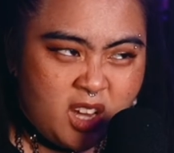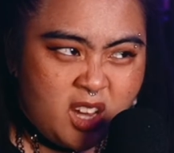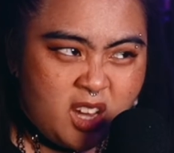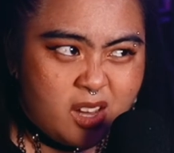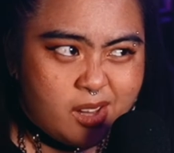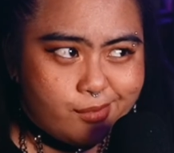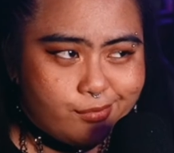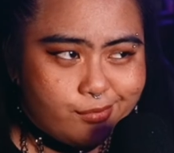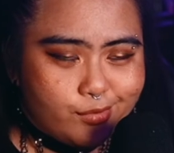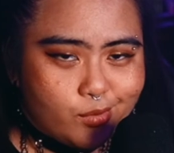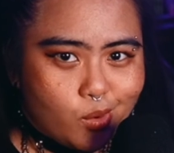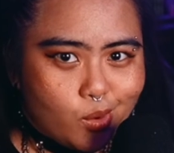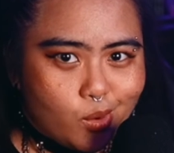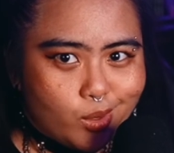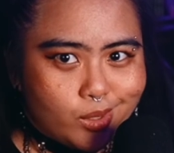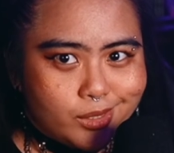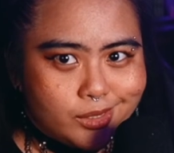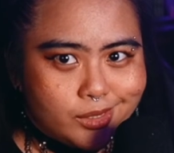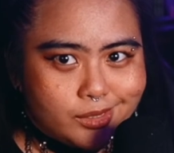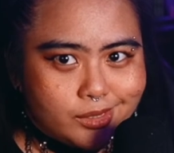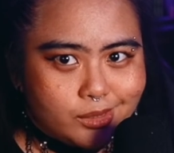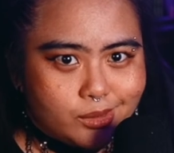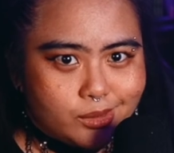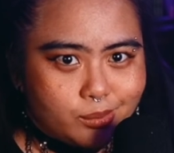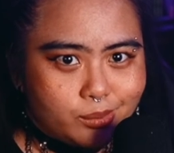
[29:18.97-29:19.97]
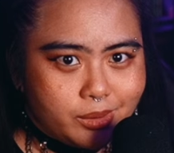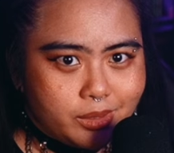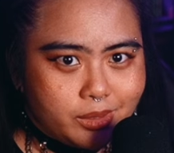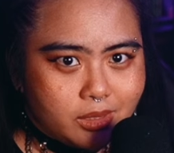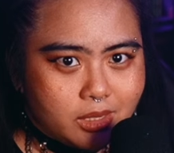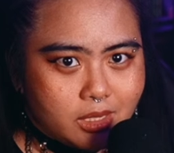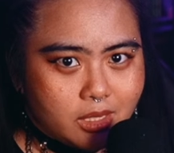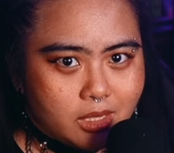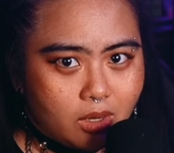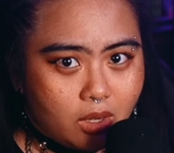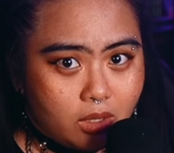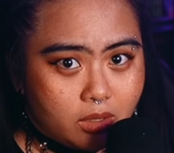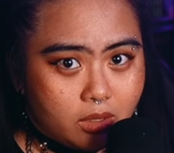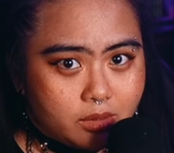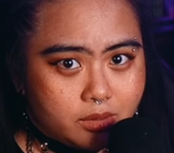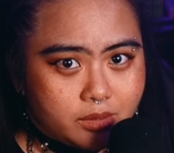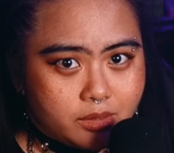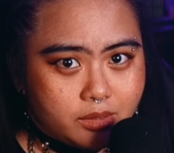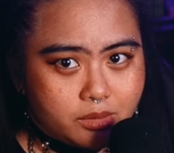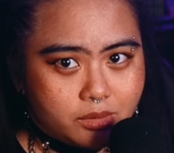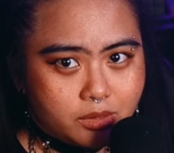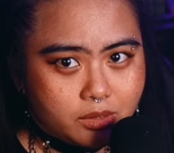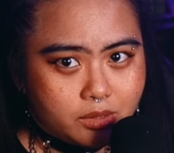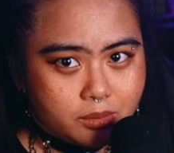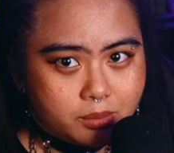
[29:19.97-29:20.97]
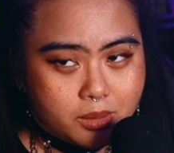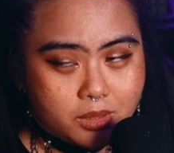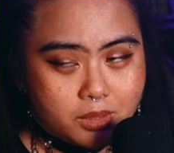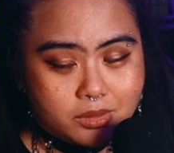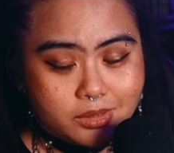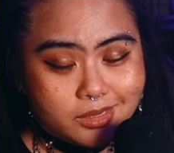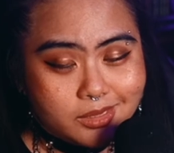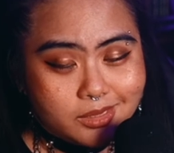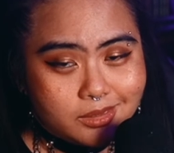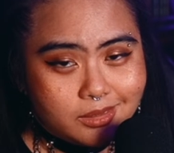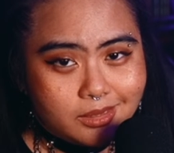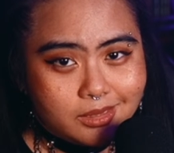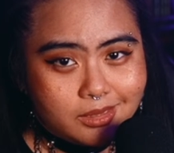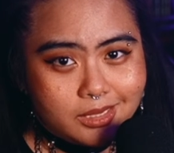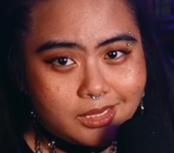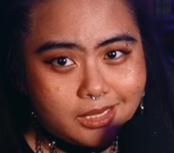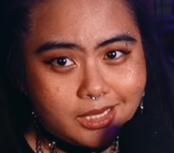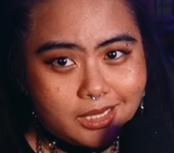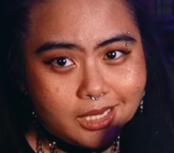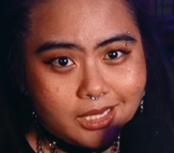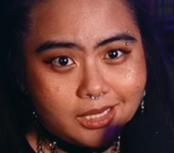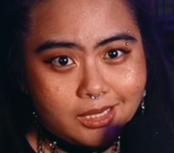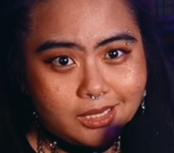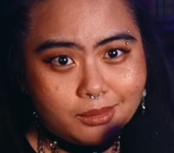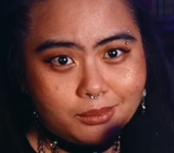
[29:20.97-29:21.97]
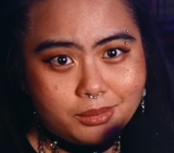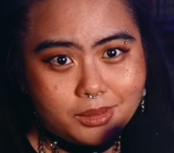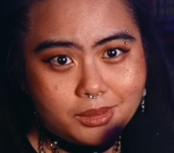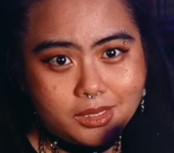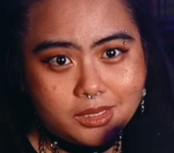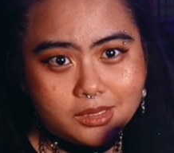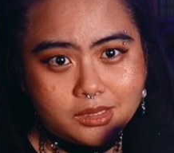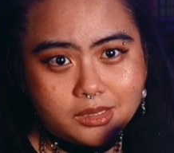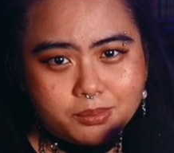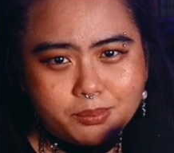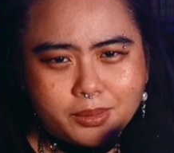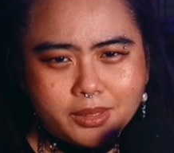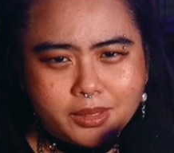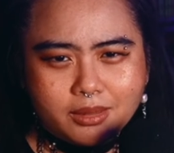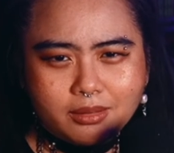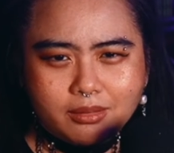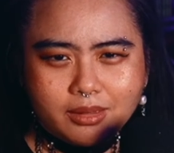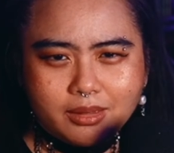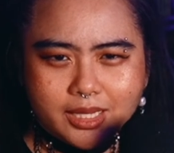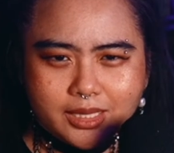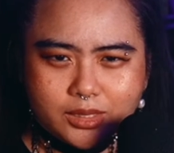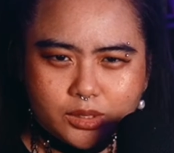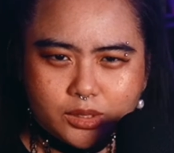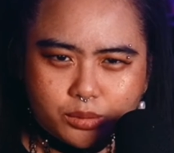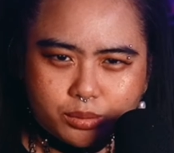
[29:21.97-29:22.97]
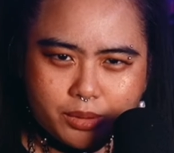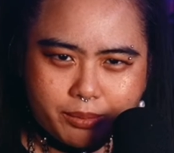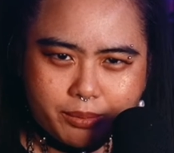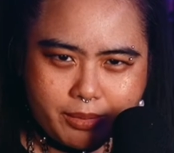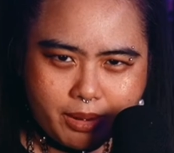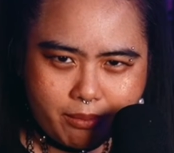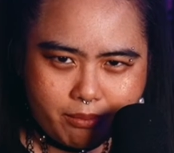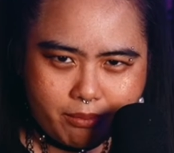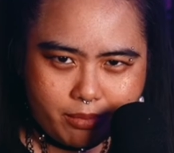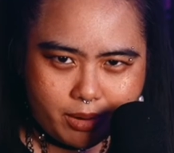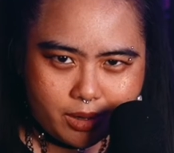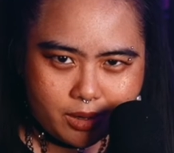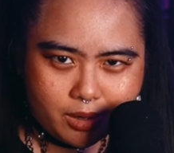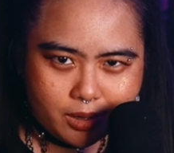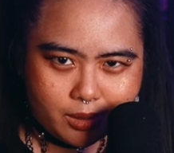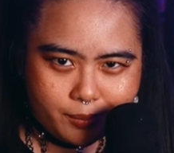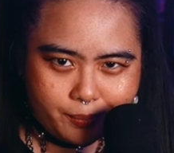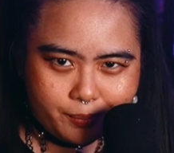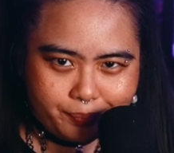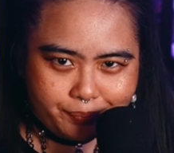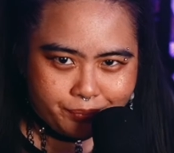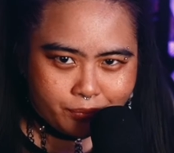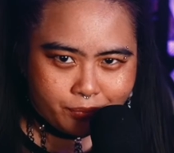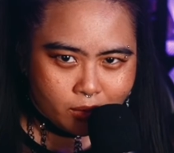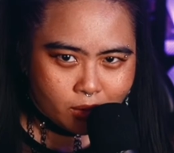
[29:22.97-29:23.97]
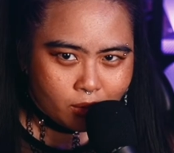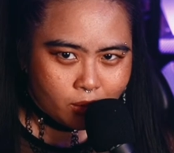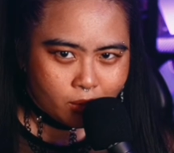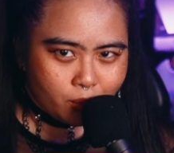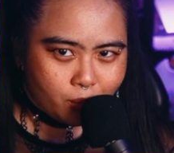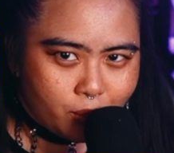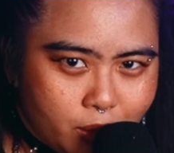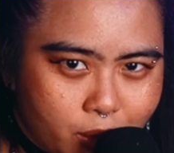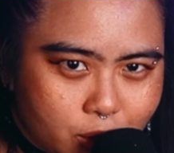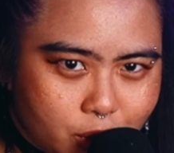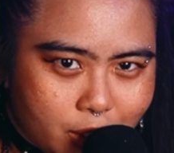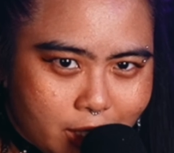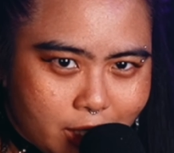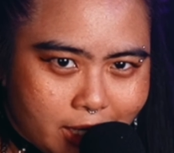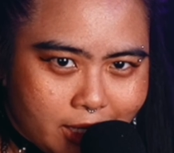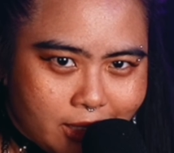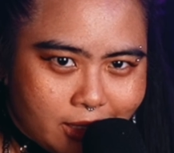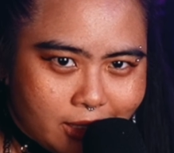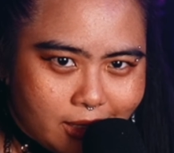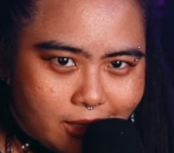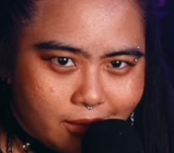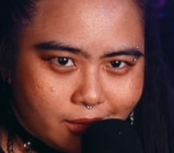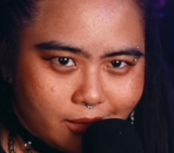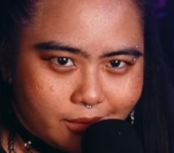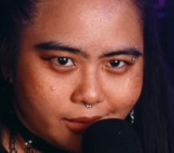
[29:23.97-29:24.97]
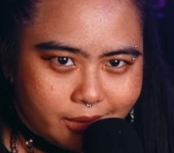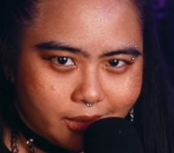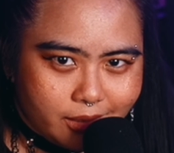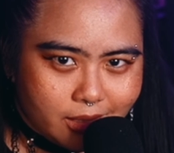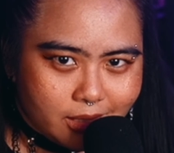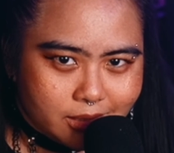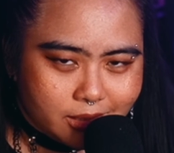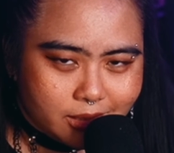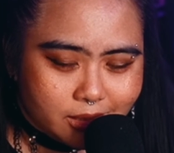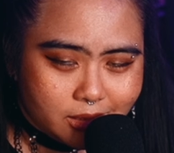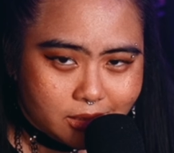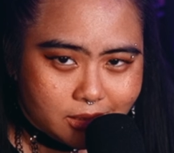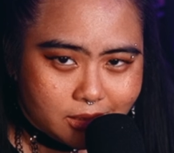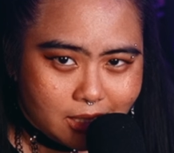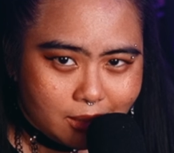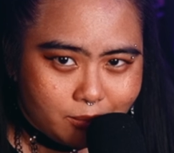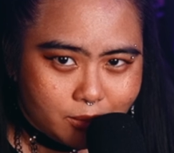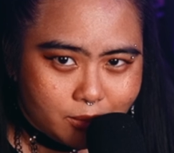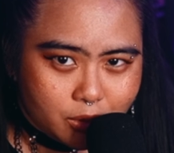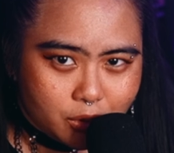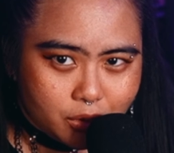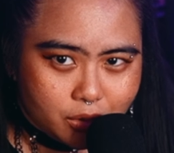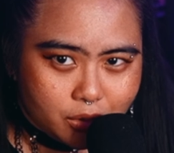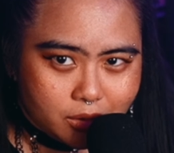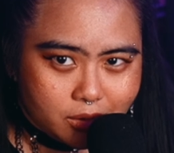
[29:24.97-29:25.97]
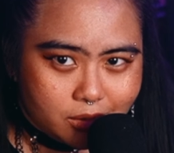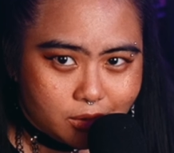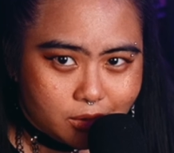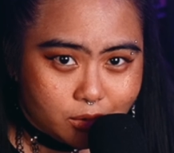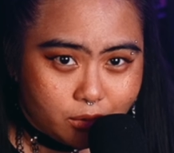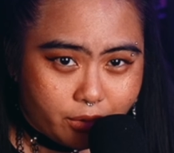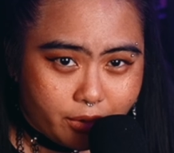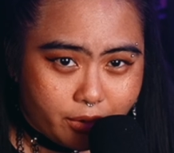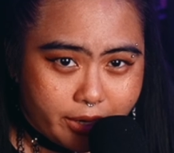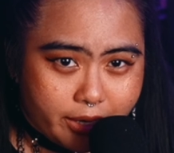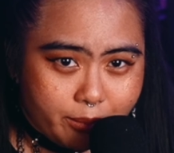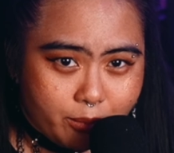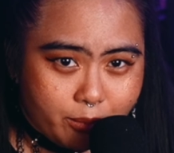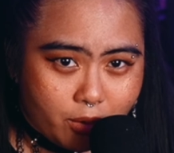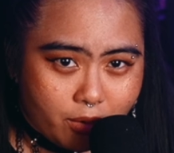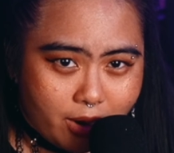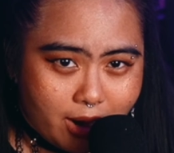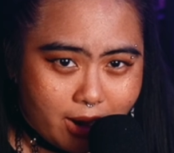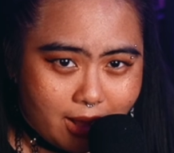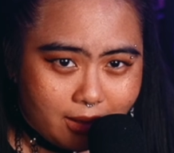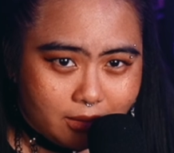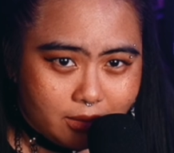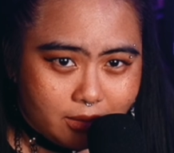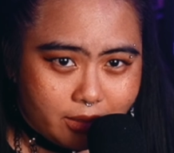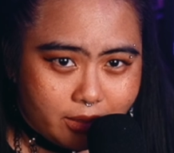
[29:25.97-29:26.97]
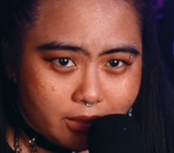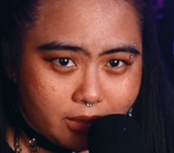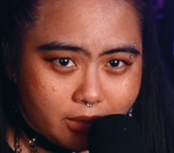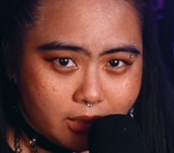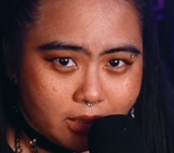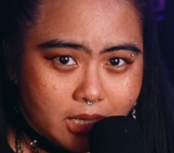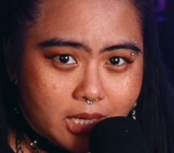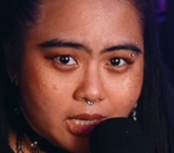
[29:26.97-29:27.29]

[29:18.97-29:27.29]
Of course, we are also supposedly gaining peace, but let's remember, Hat Atelier has established its gray morality.